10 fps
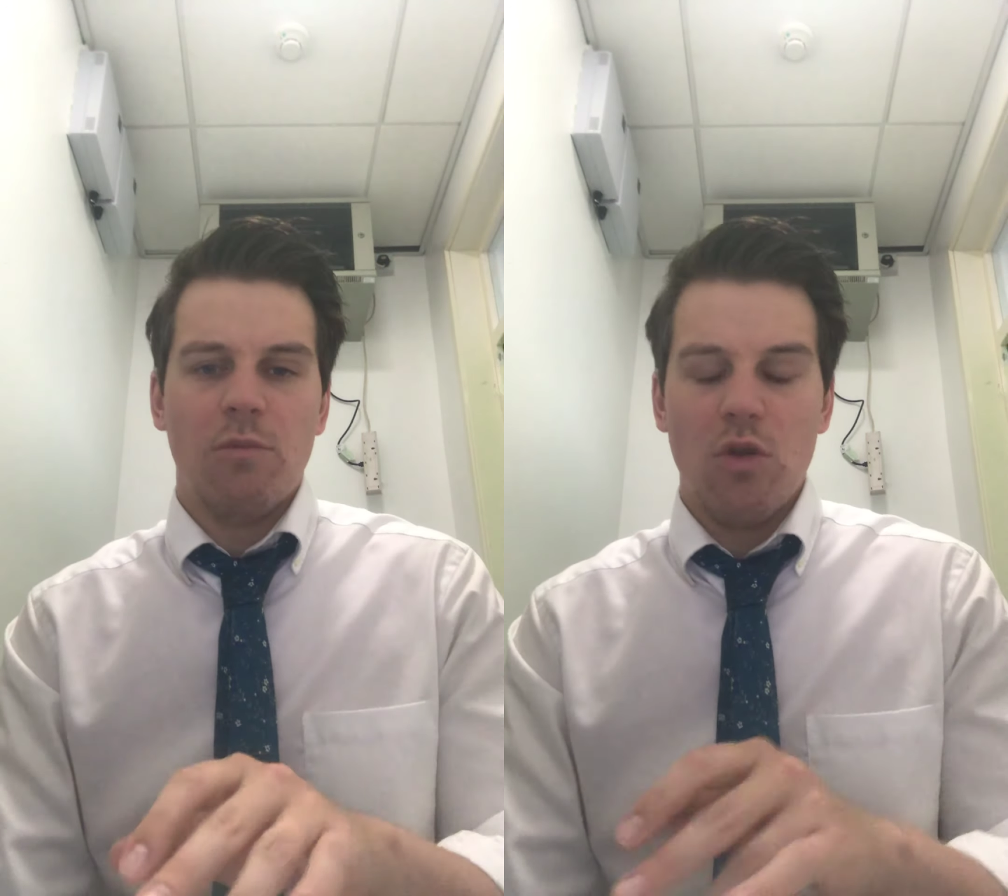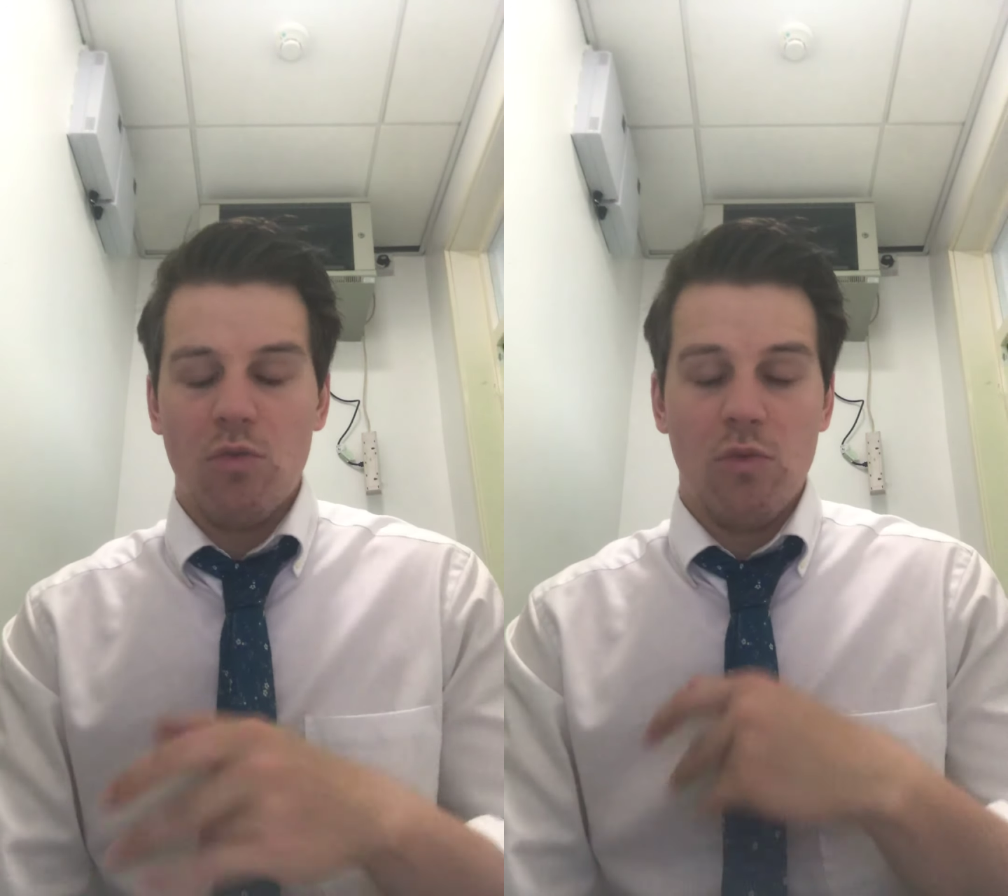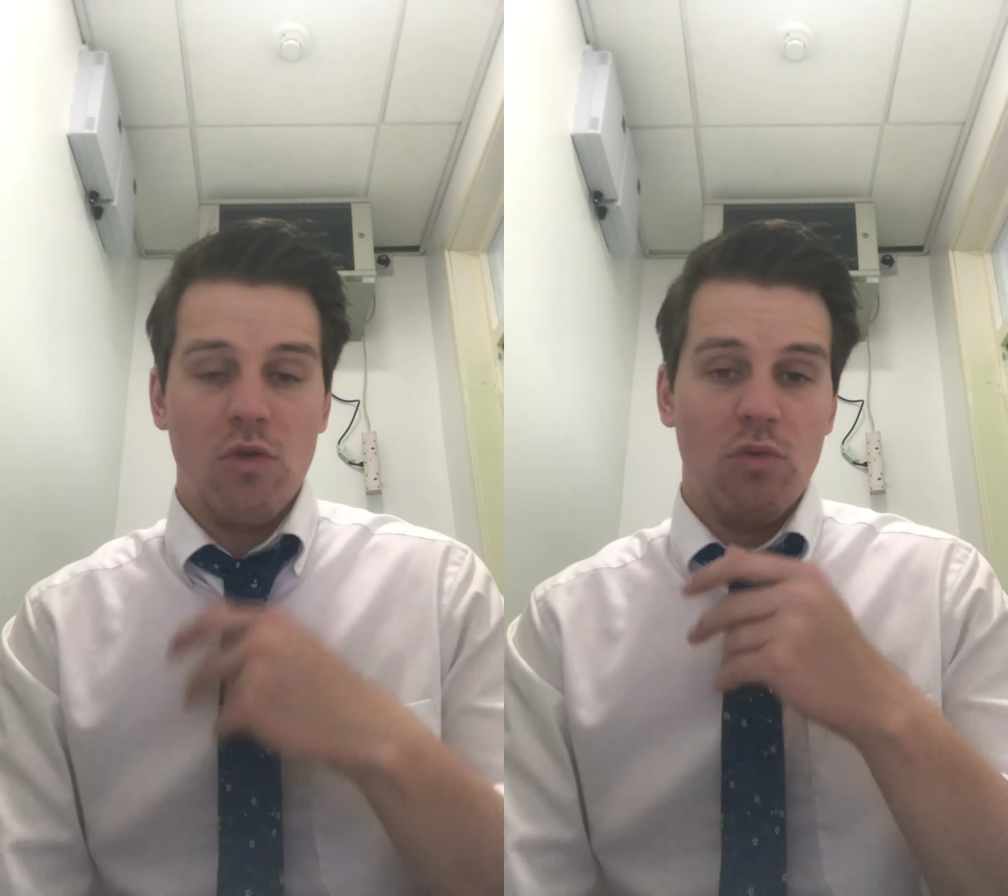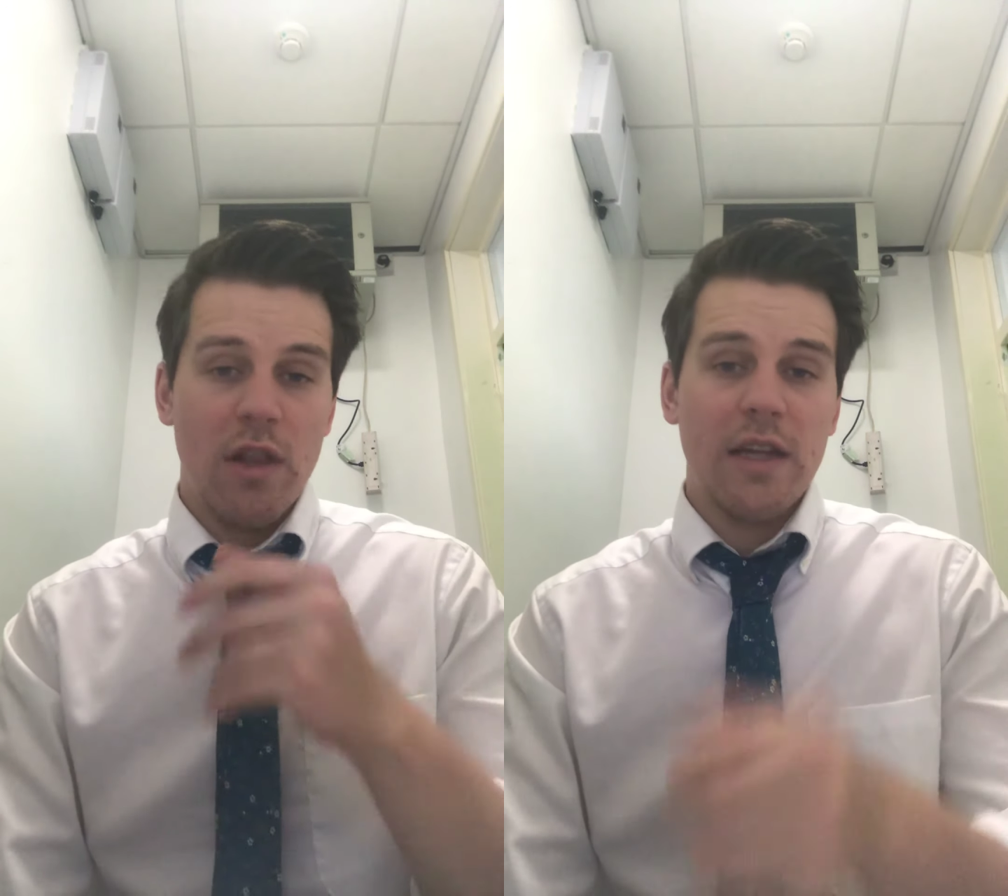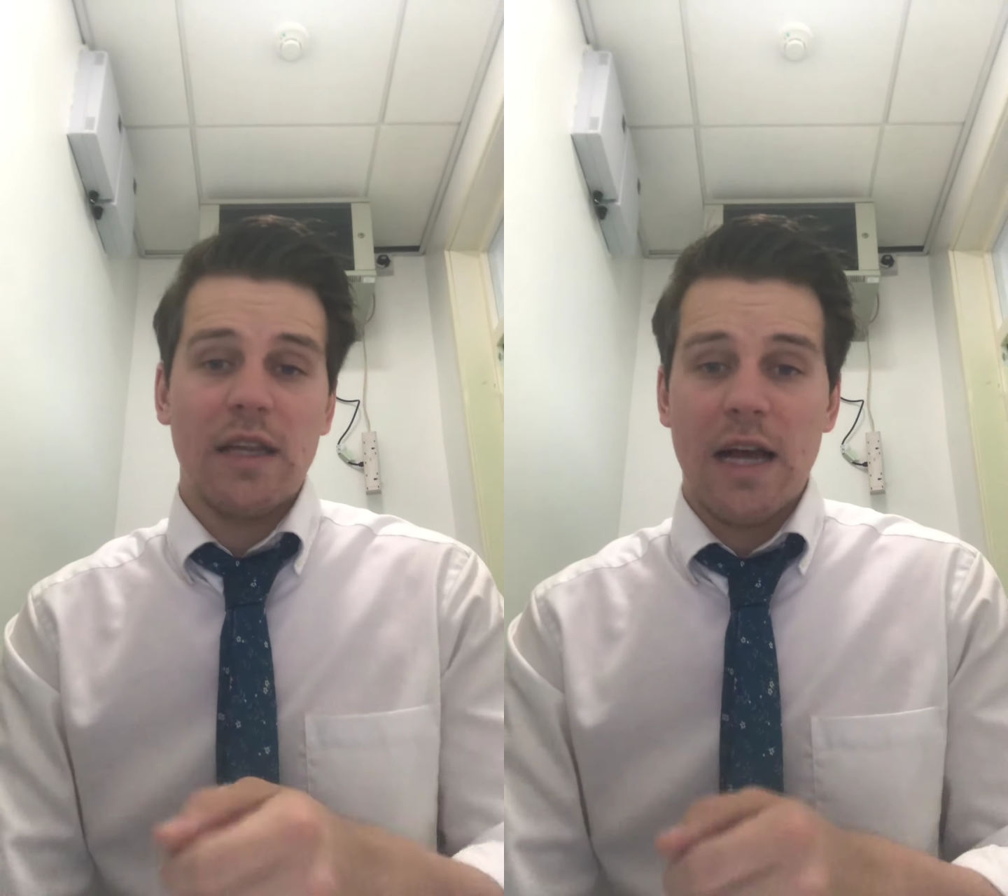You
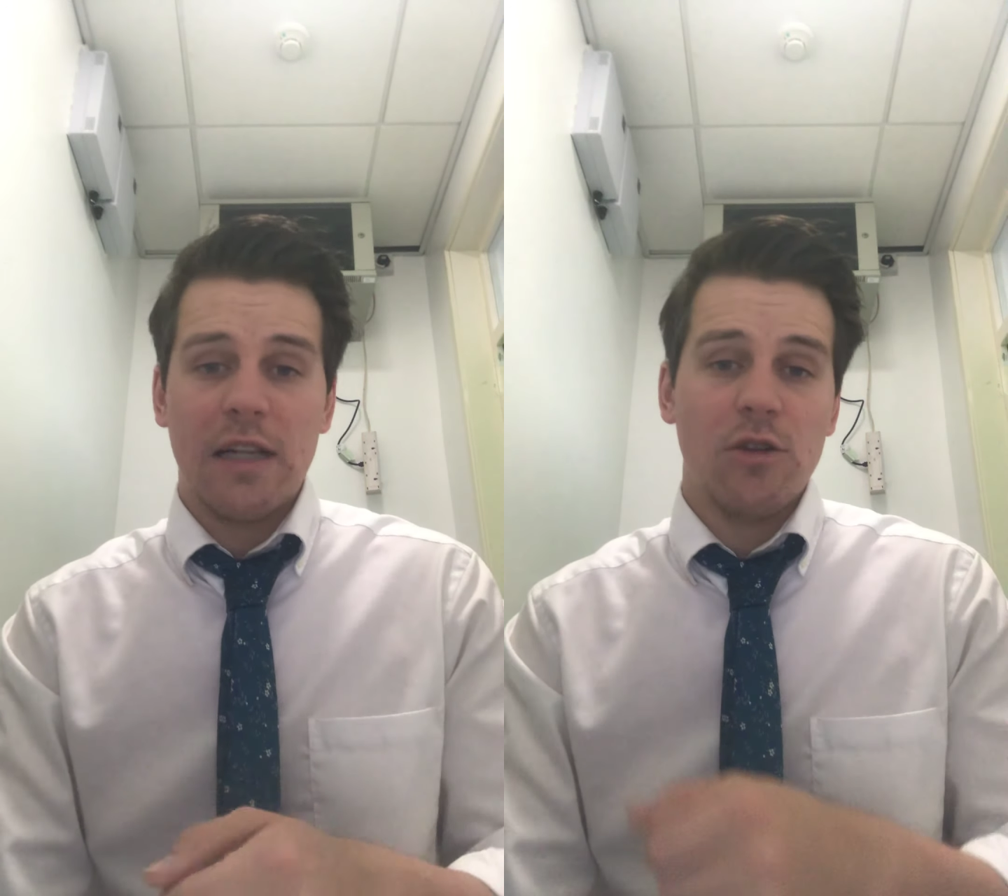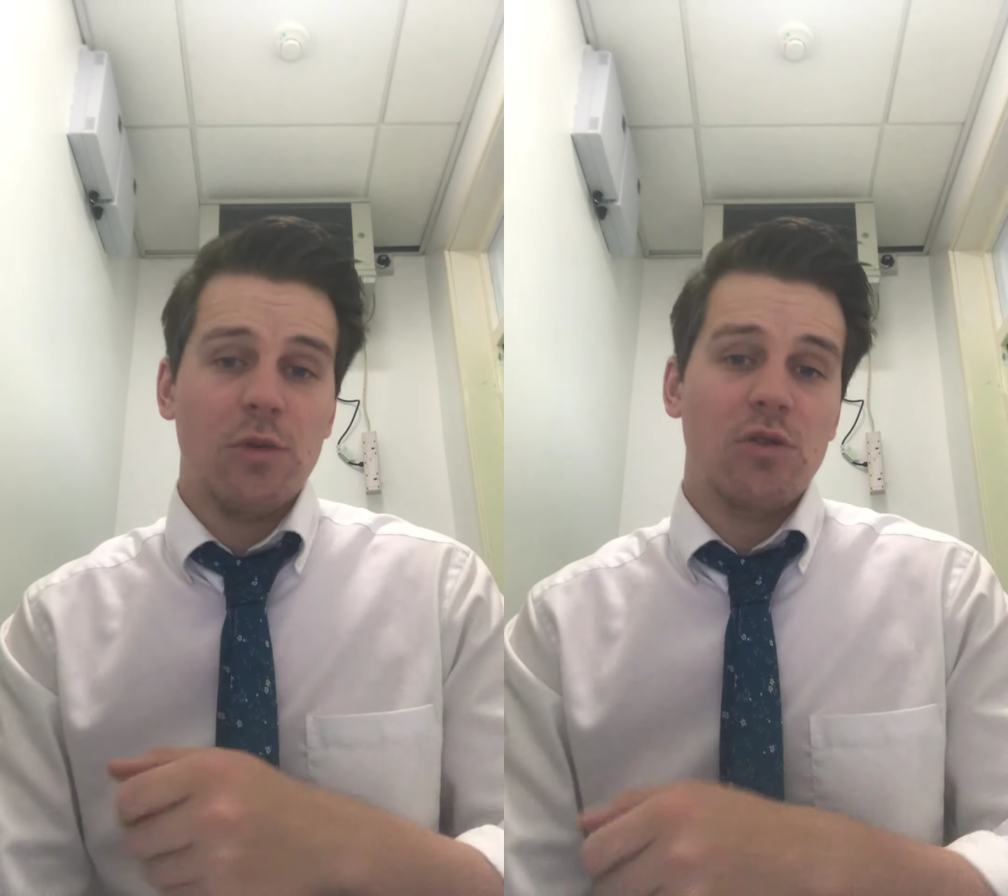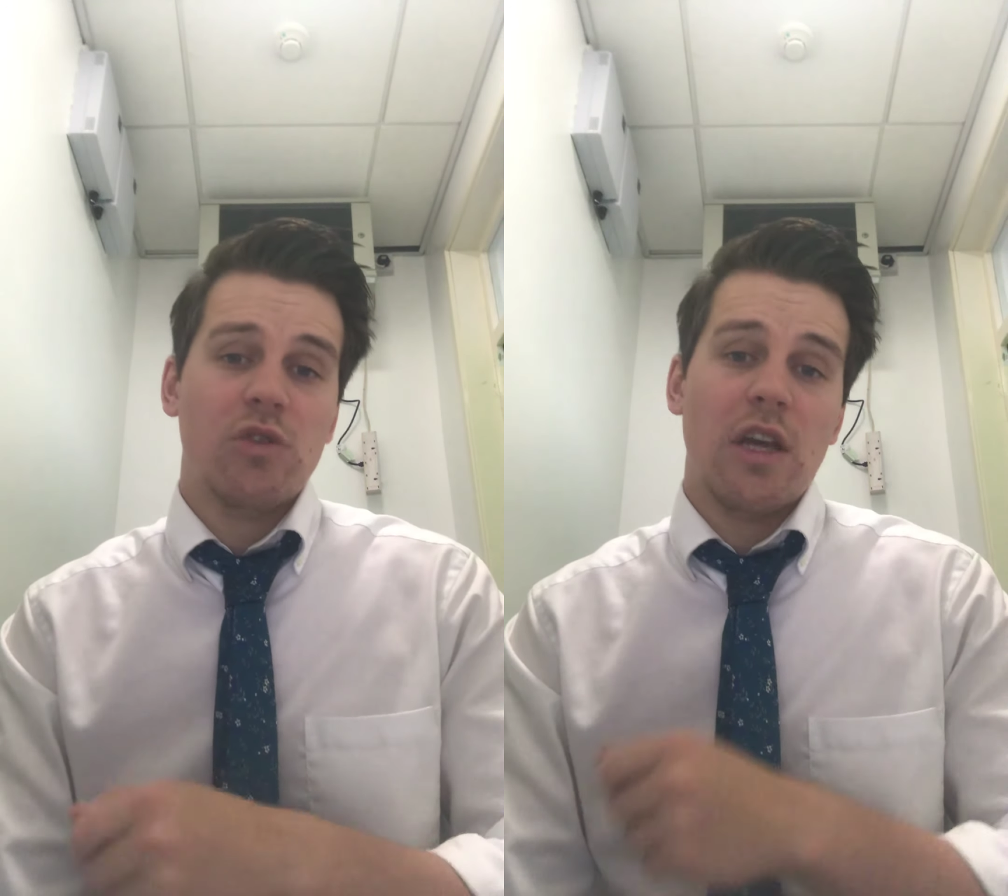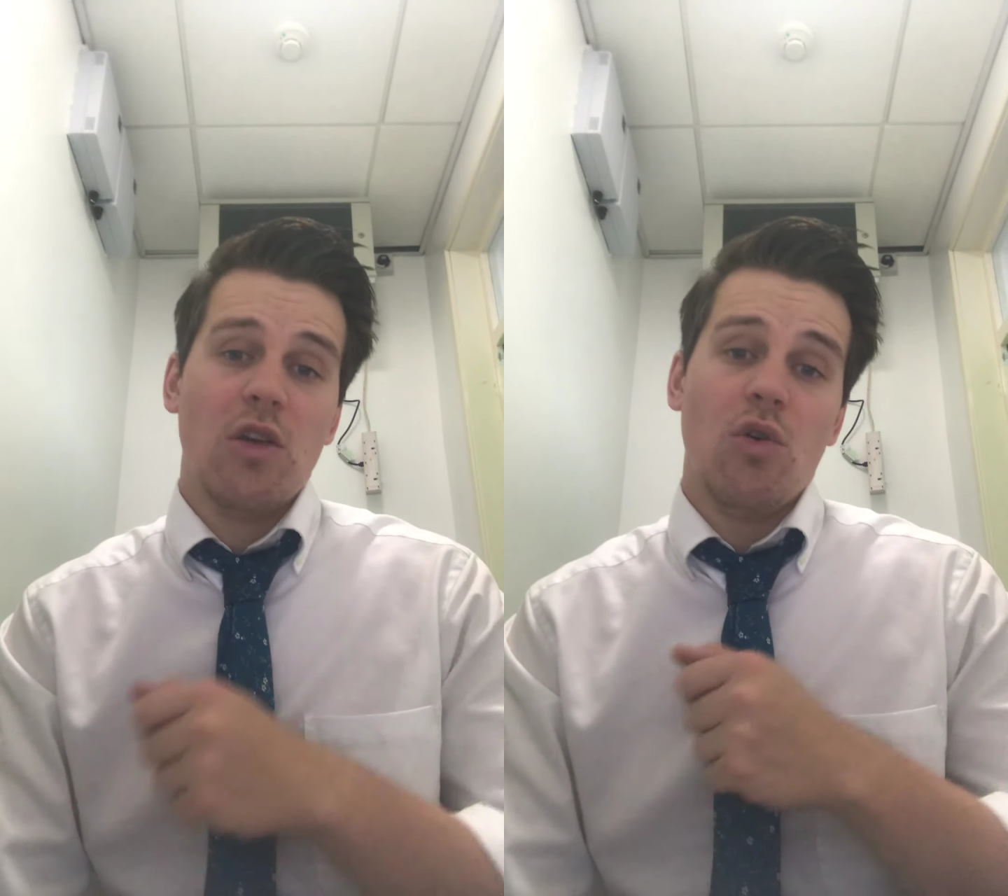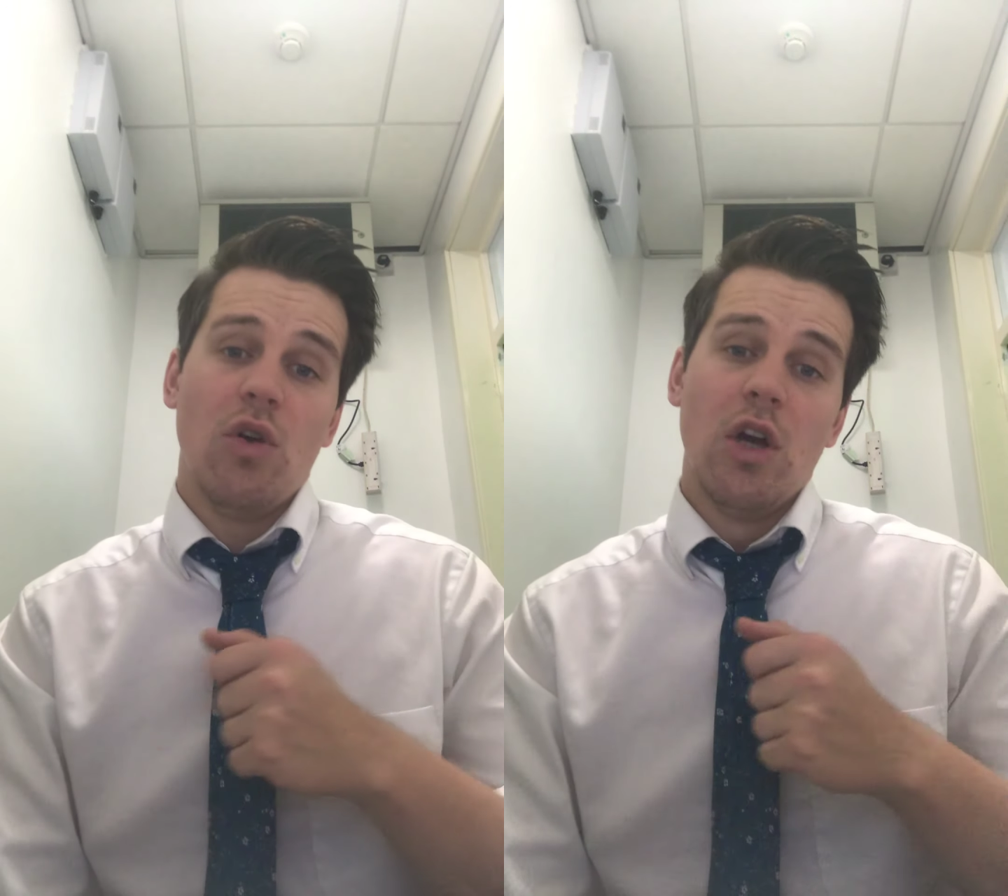light the candle when you say
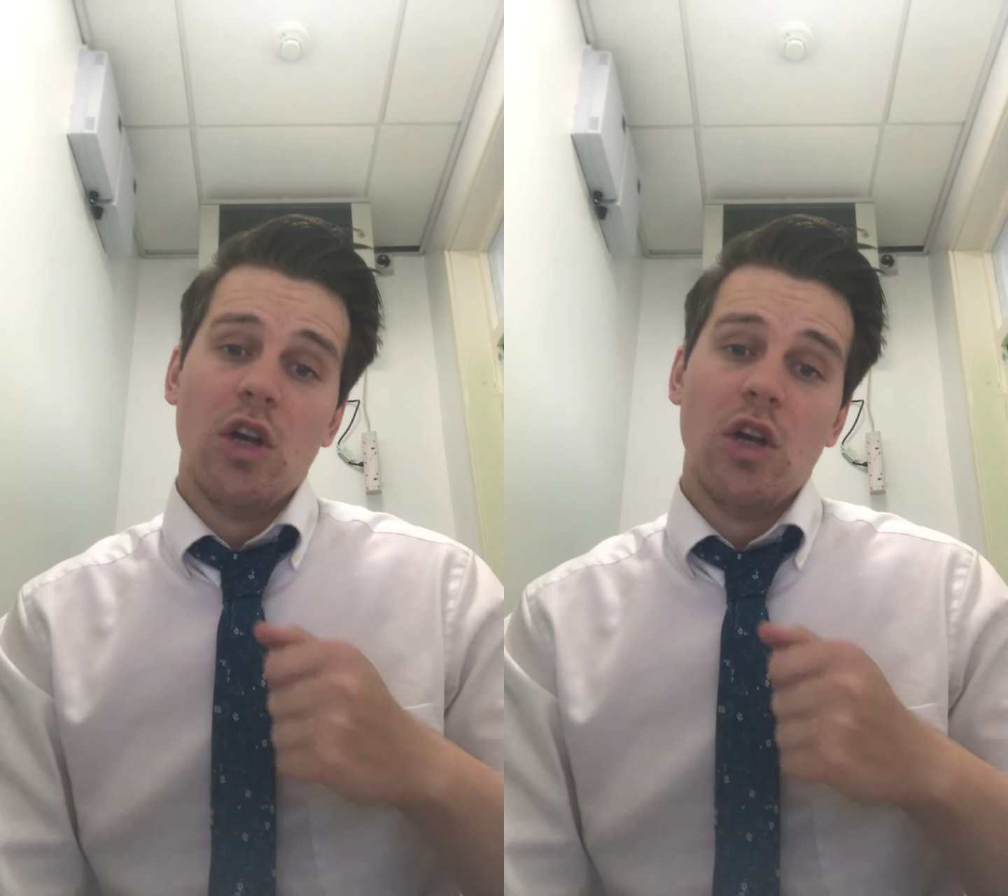your